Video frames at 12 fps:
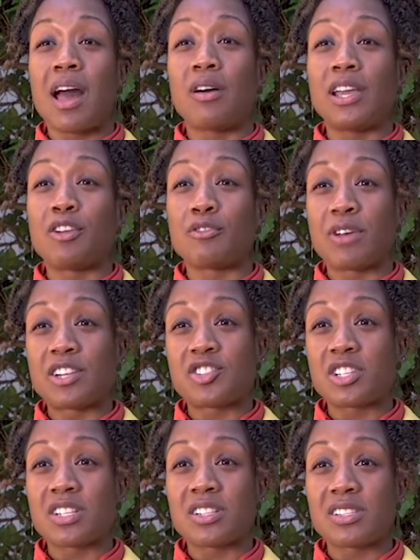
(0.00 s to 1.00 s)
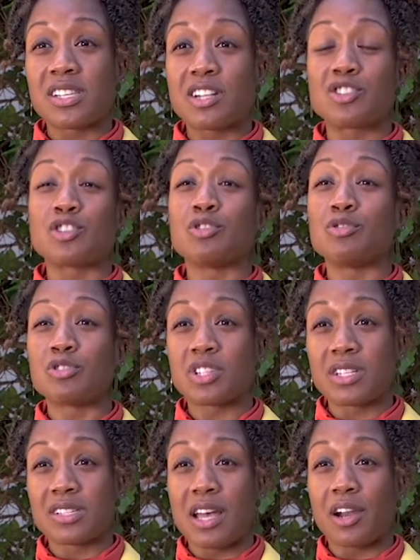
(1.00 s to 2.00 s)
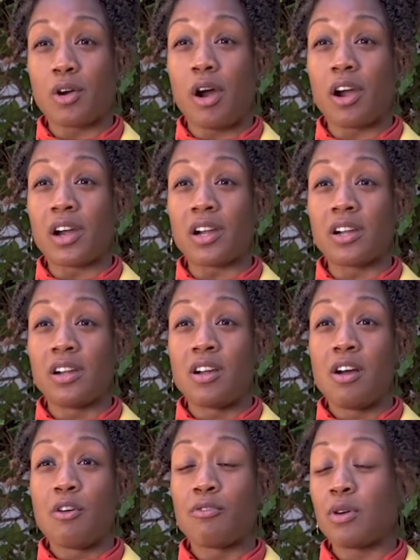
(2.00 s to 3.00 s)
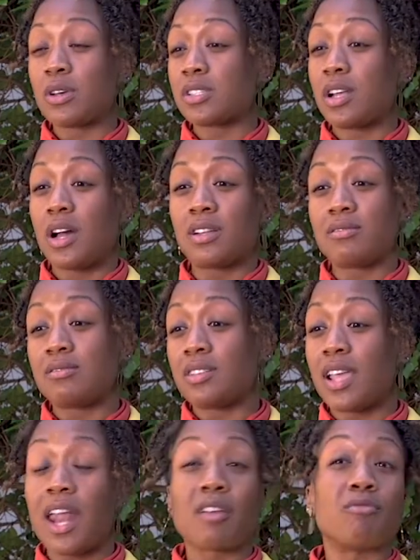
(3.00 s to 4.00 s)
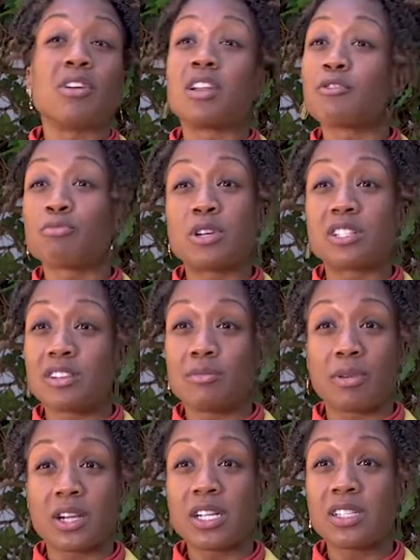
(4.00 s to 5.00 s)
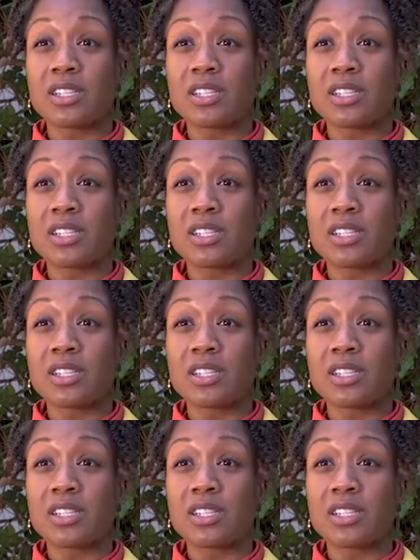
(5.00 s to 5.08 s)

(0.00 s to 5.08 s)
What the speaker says: out interventions and solutions that are focused on getting rid of preterm birth,